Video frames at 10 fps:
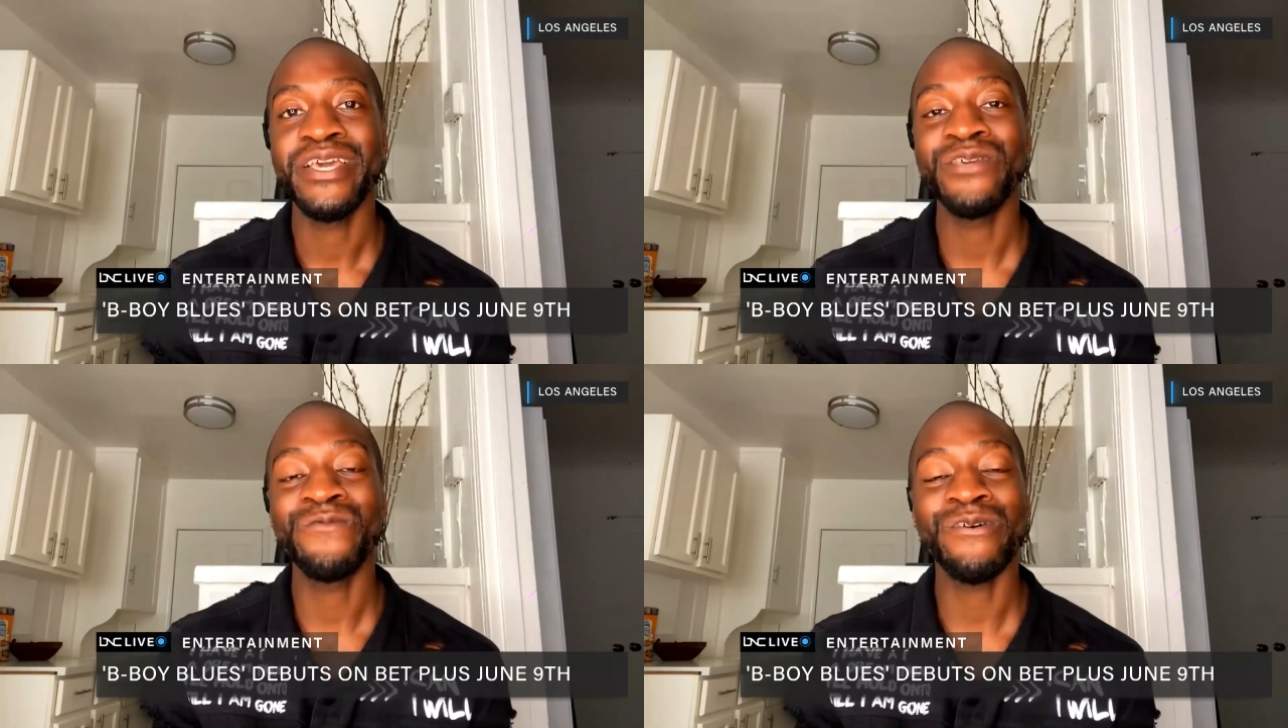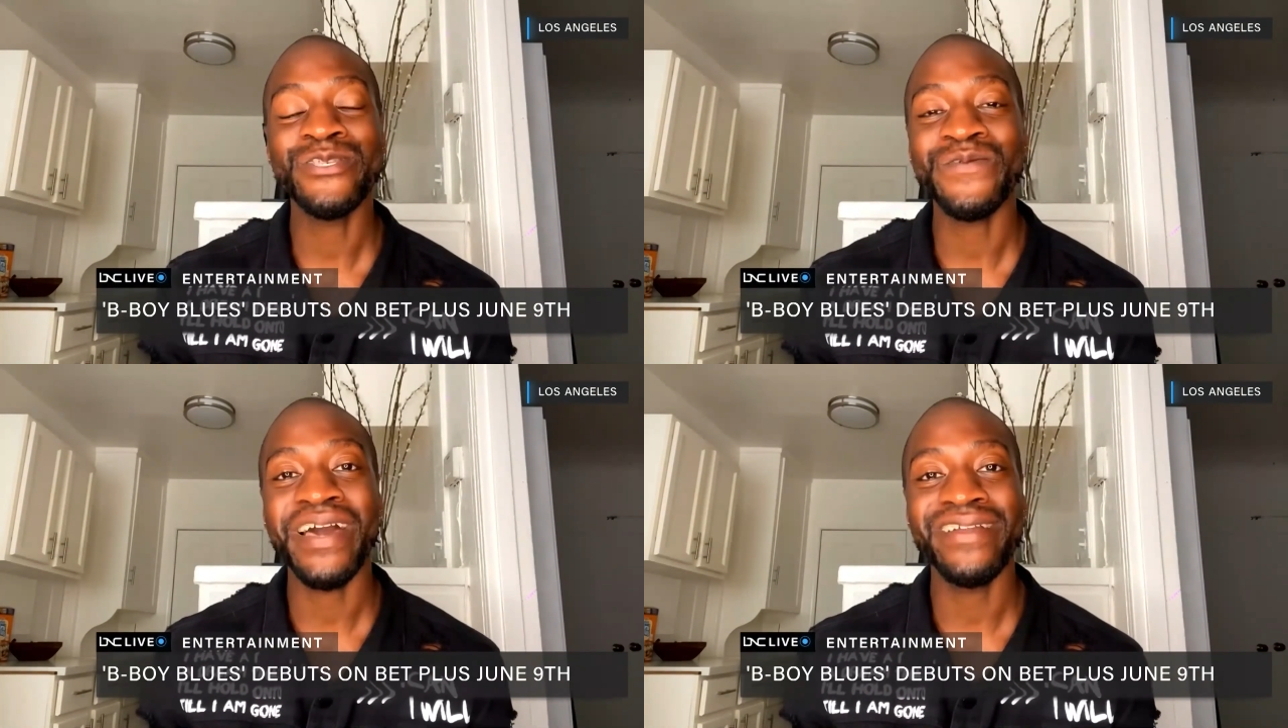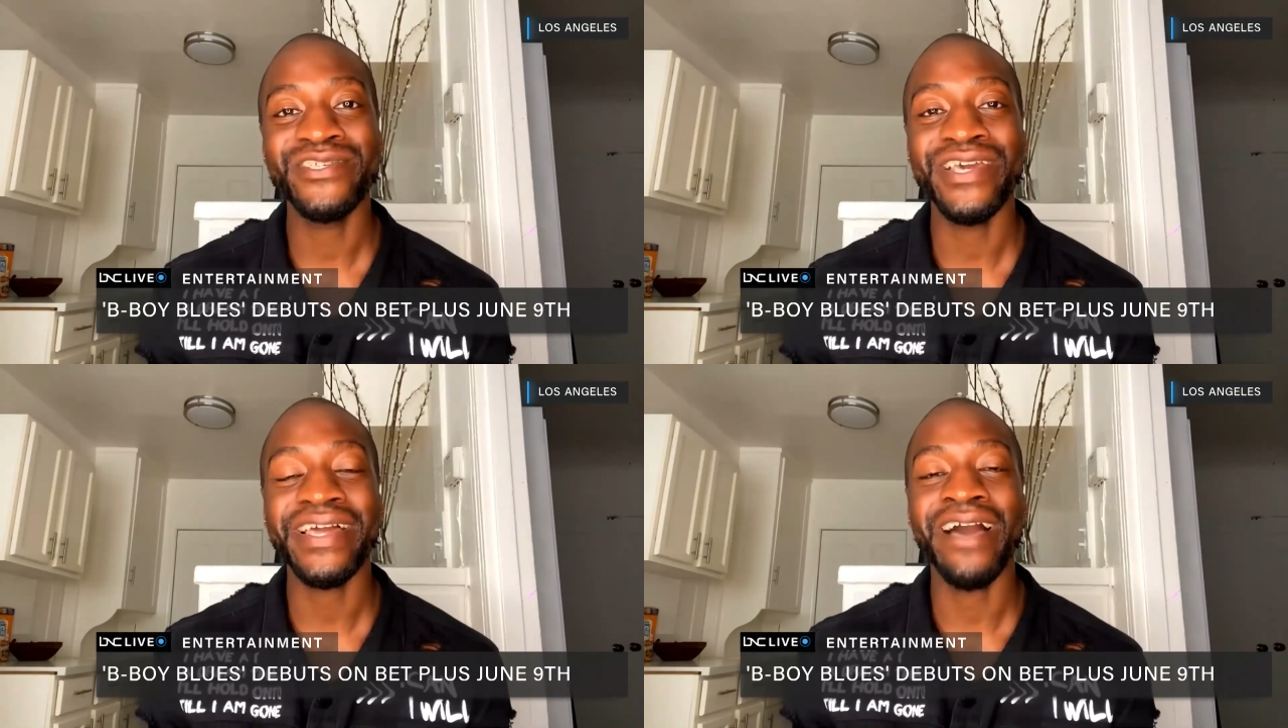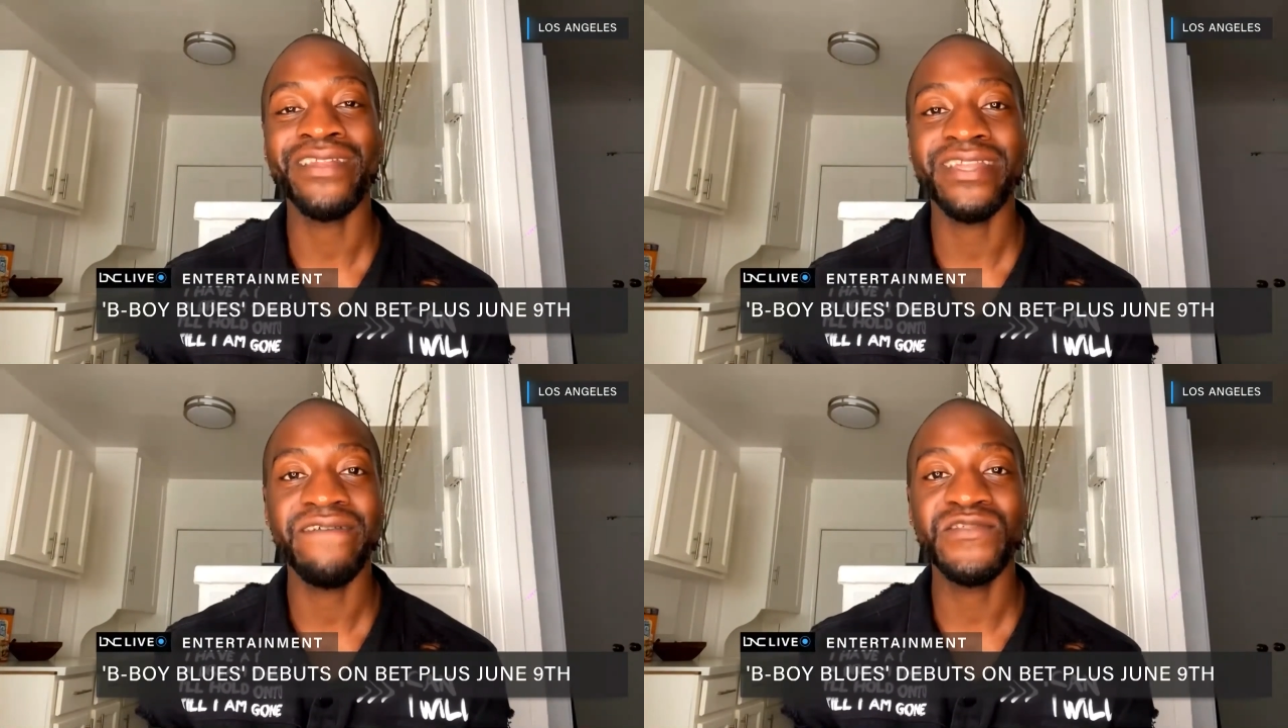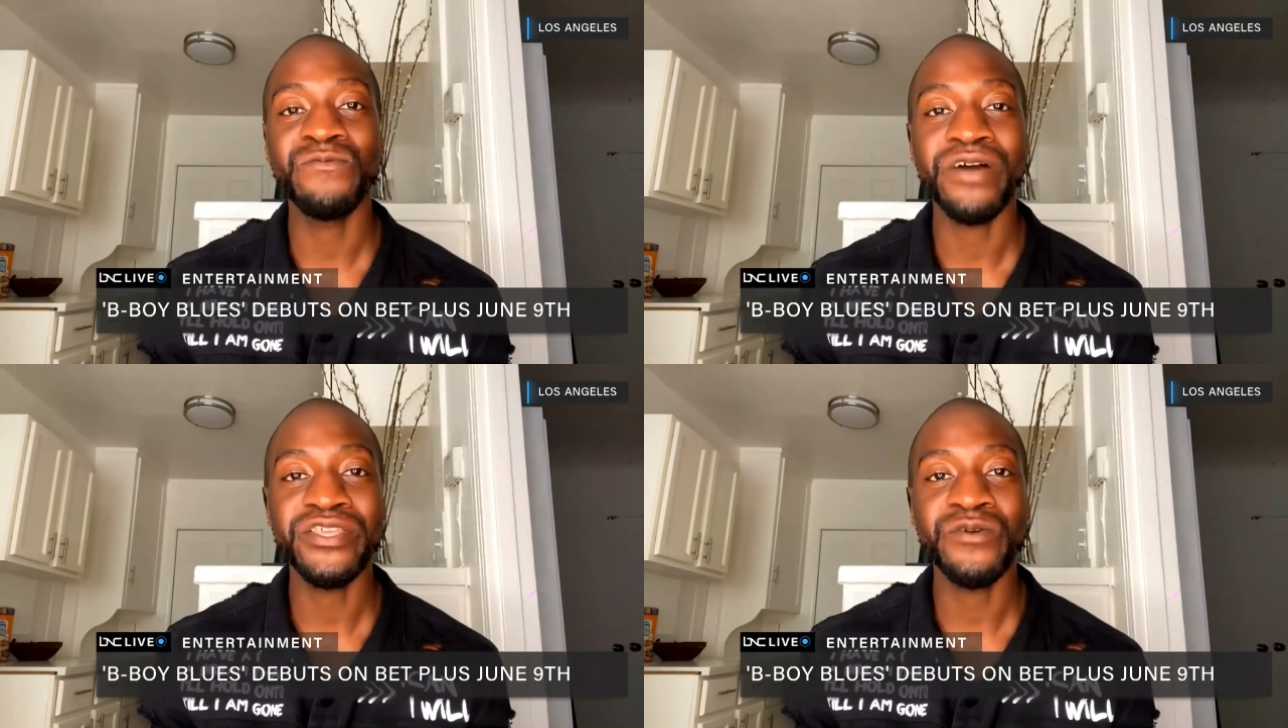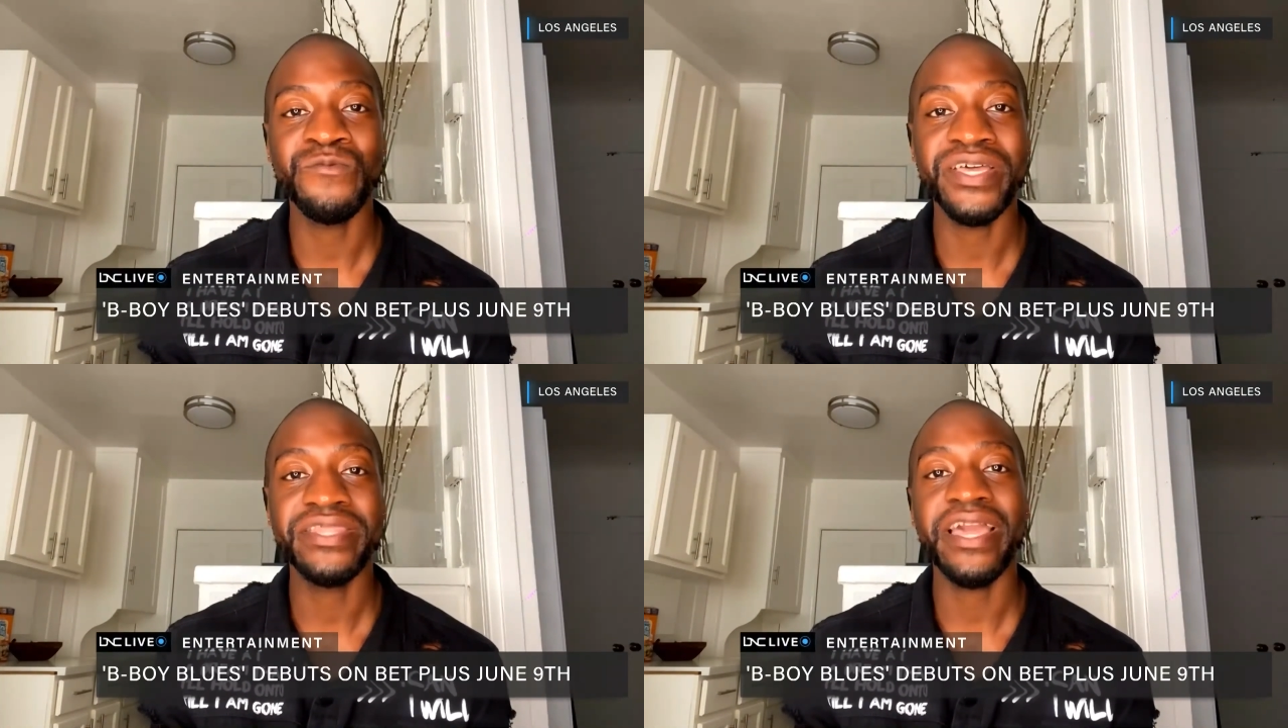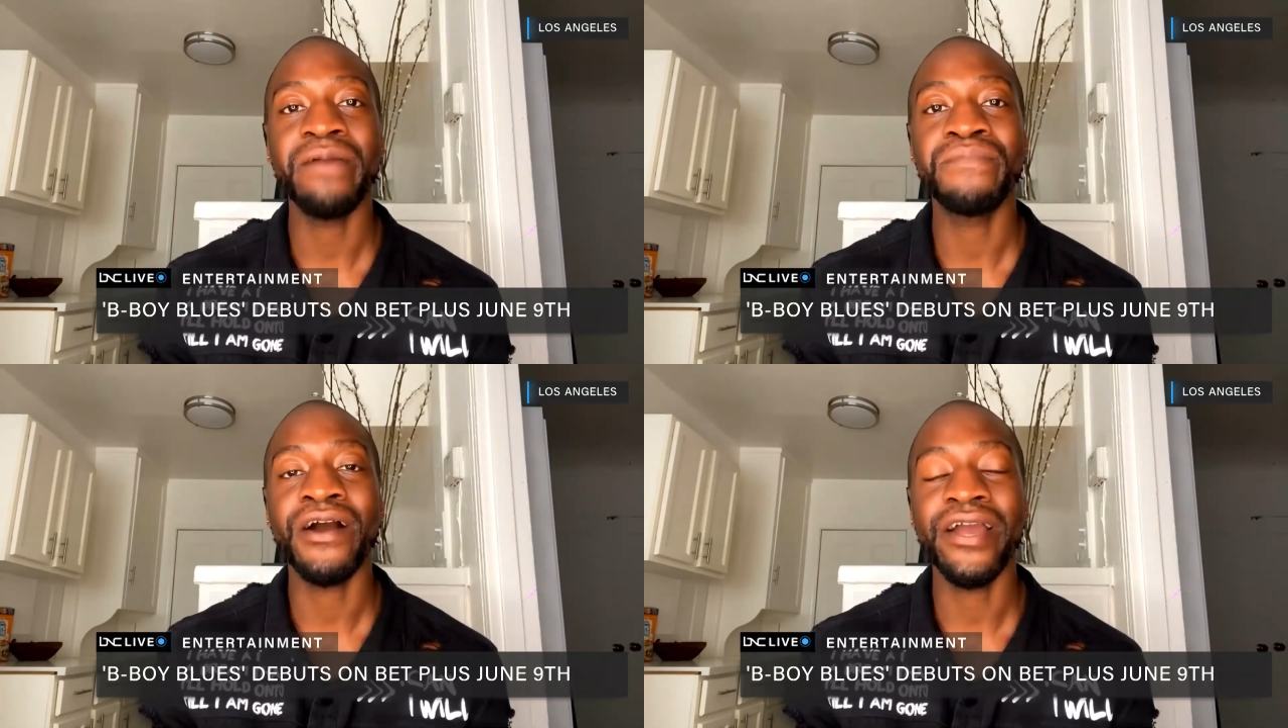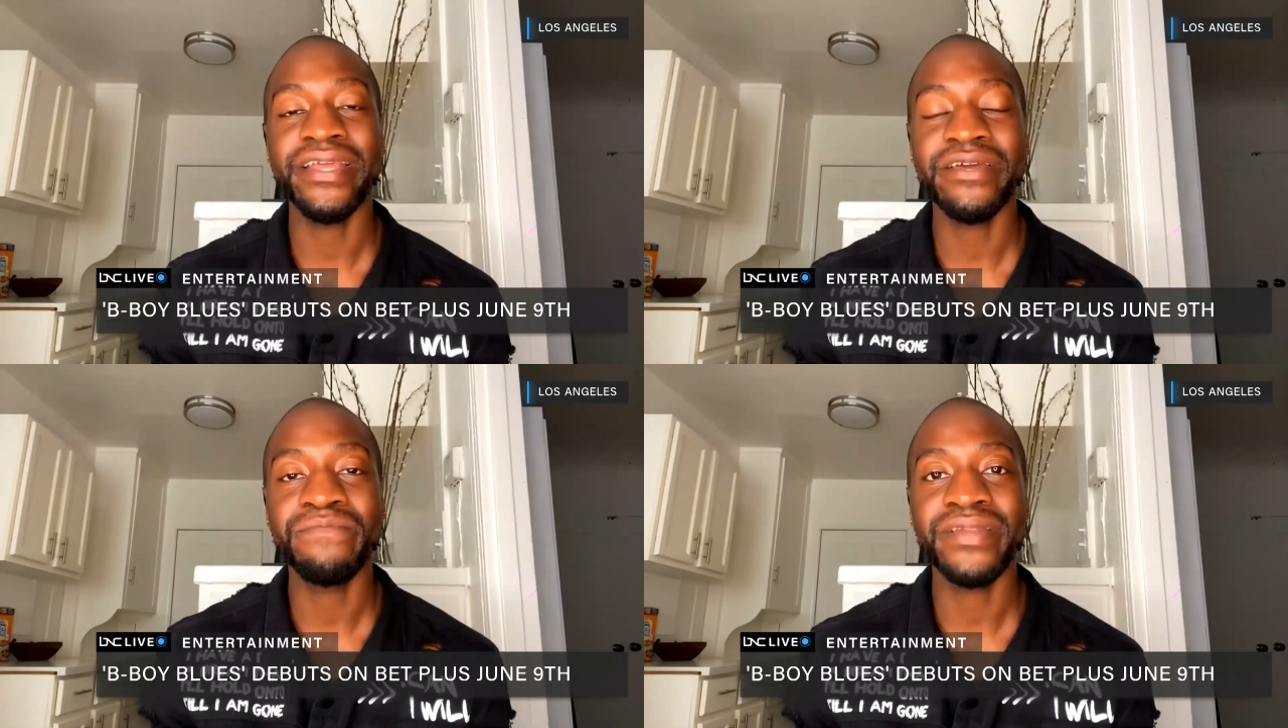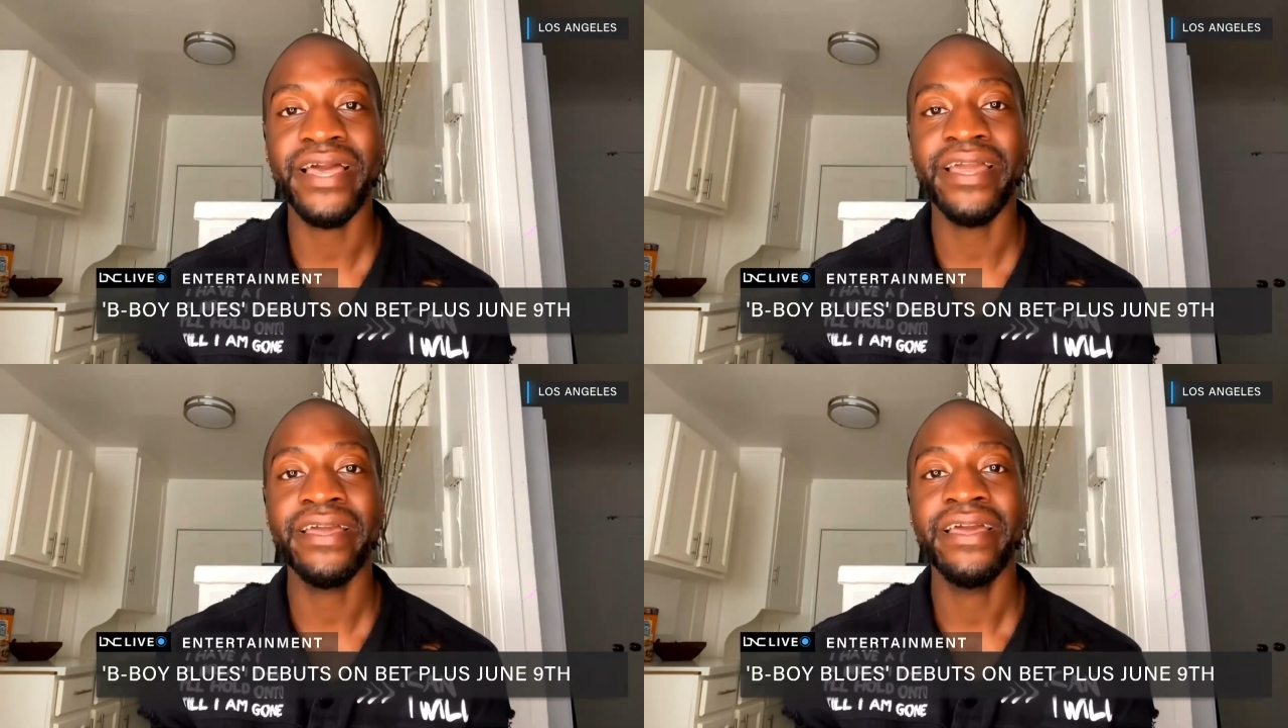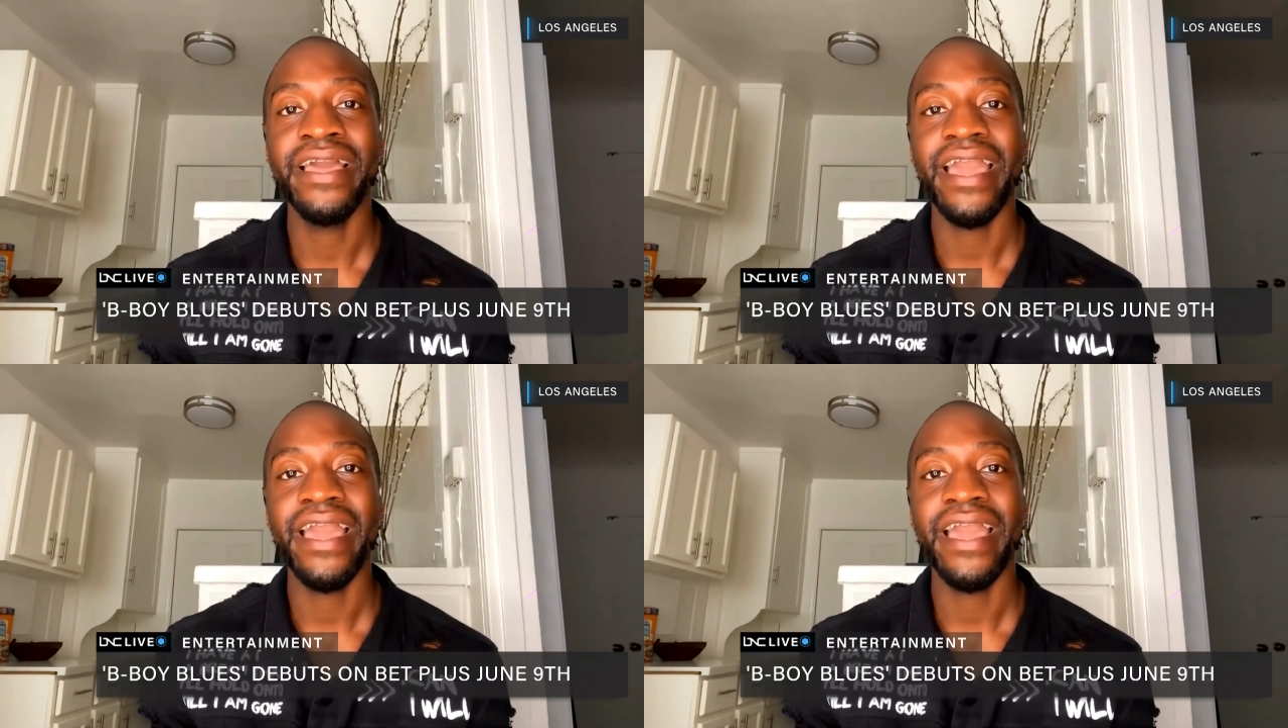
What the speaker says: You also got to check out Love the One You're With and Party and Play.